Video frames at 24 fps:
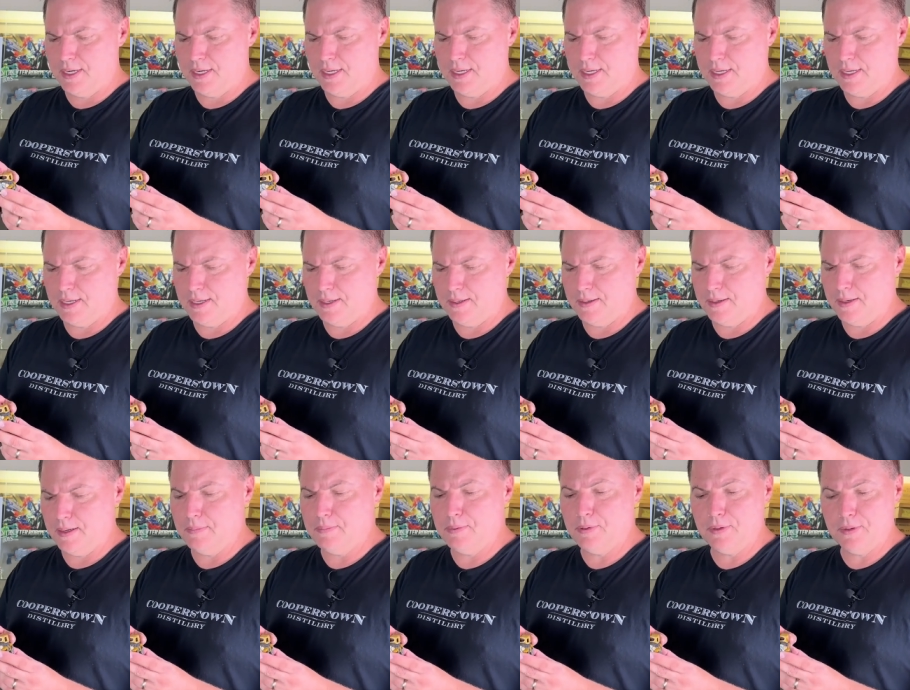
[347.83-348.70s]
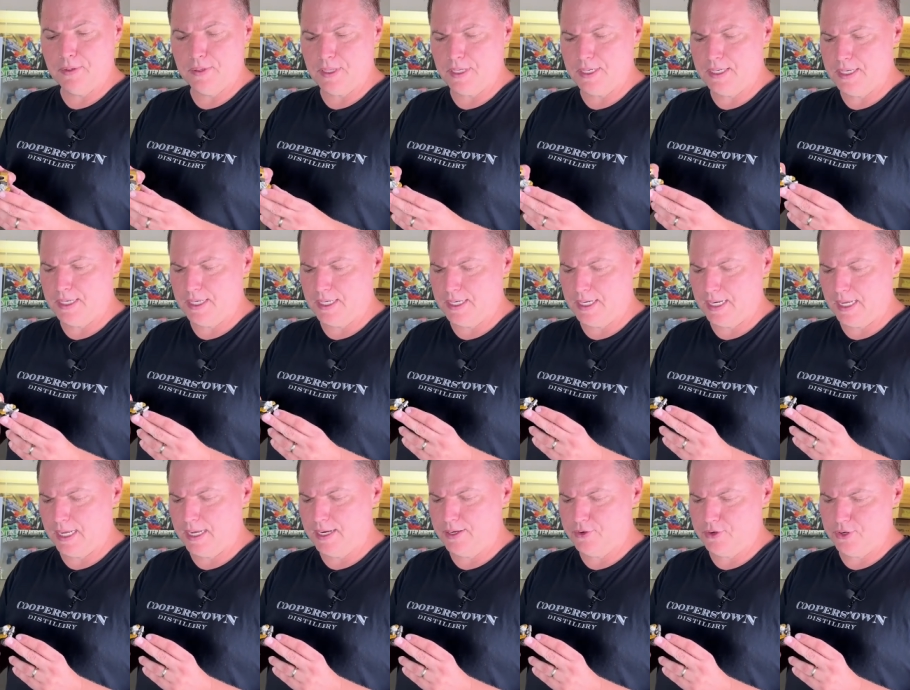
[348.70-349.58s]
uh, a poorly done
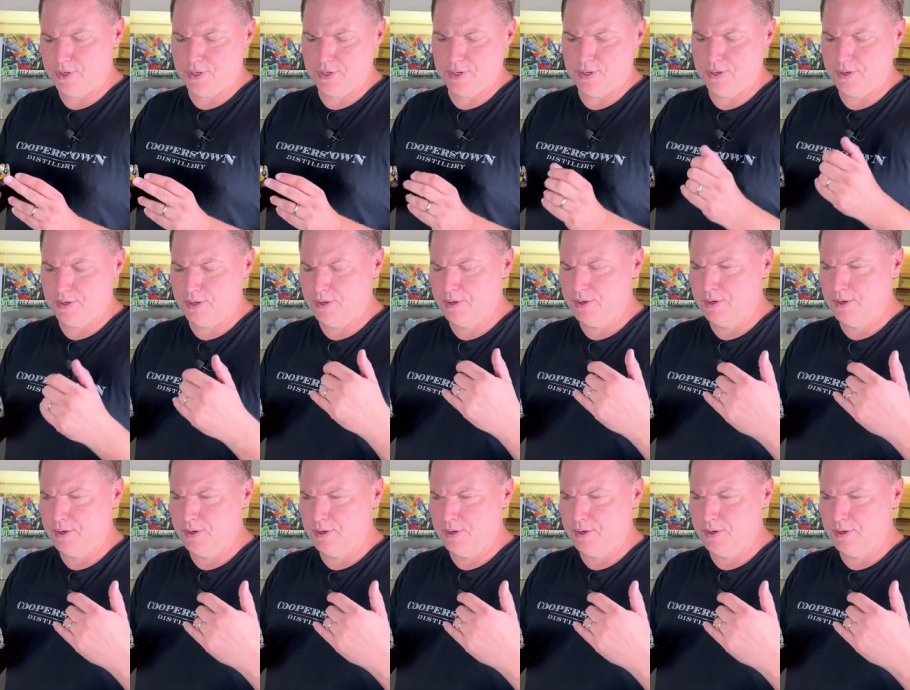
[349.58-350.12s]
Asian,